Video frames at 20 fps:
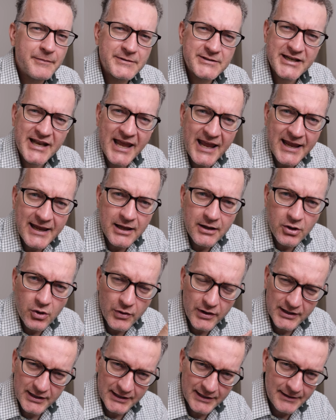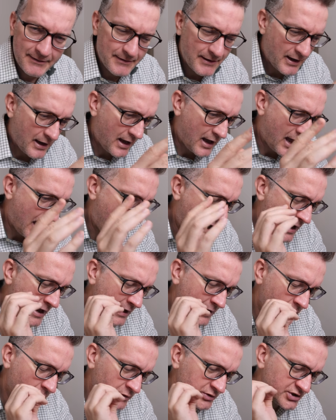Today, quickly,
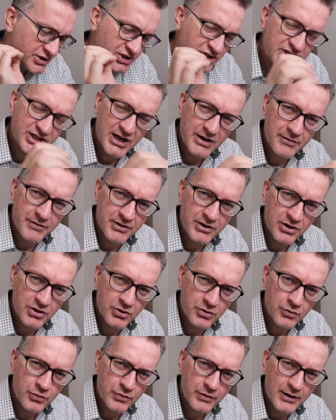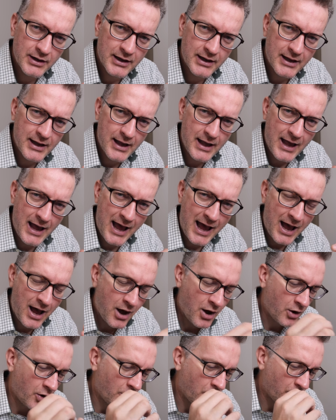I wanted to share with you
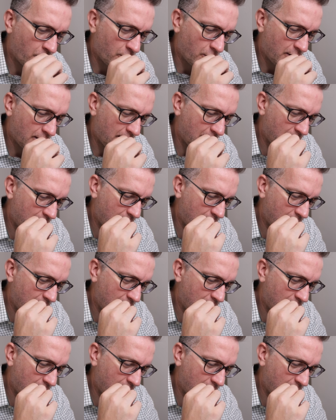how